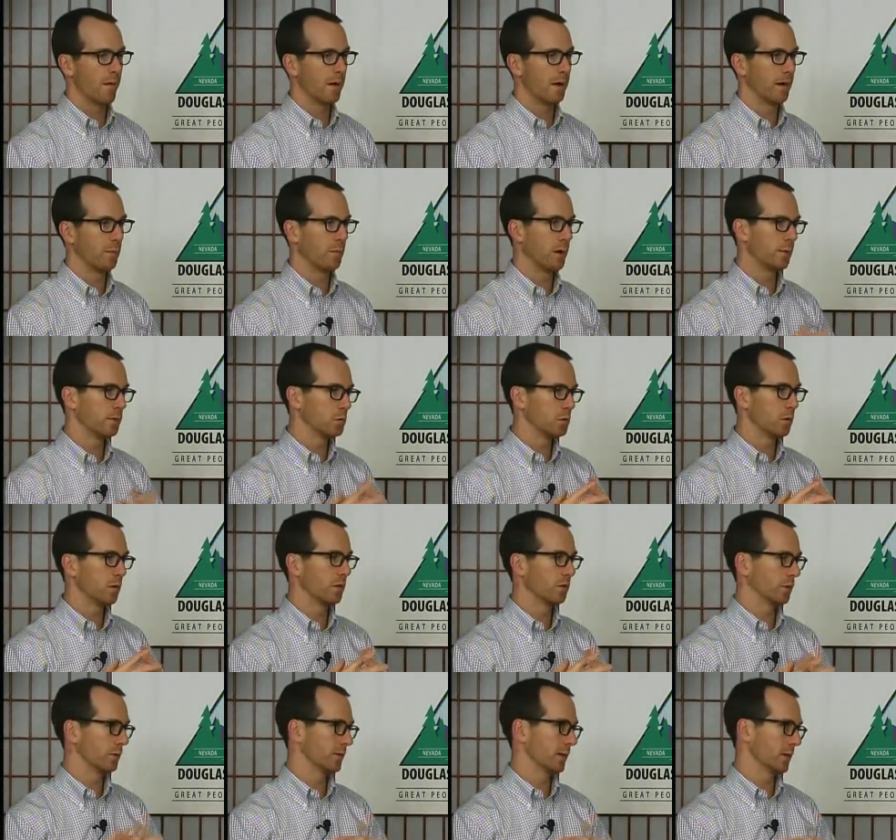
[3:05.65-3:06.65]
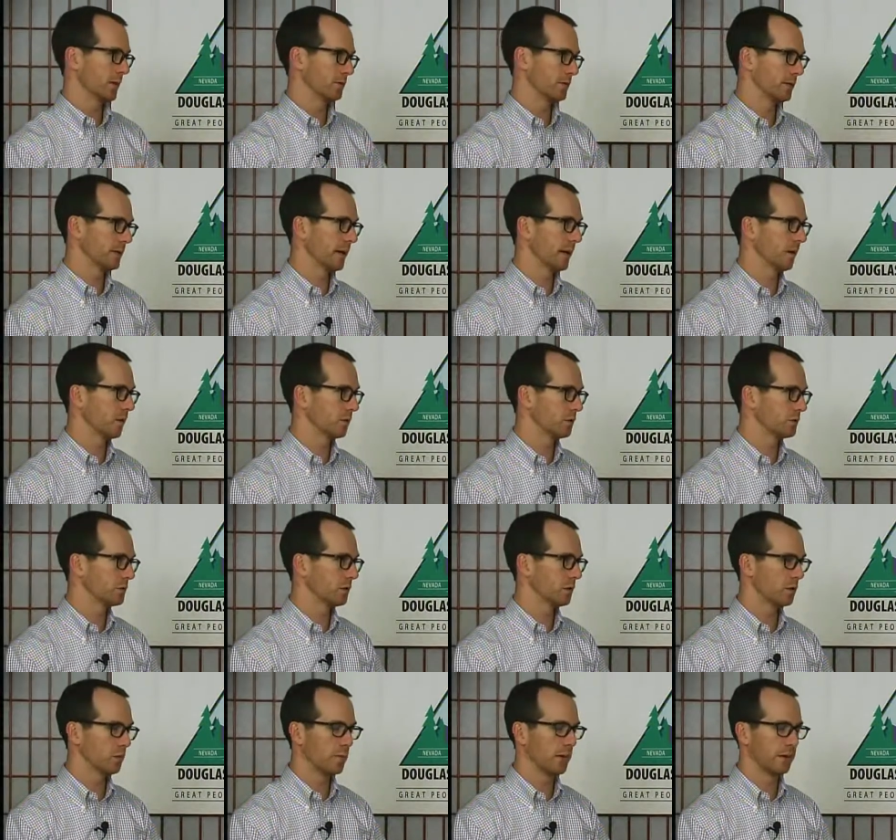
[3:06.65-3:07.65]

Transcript: um, up to $100,000 could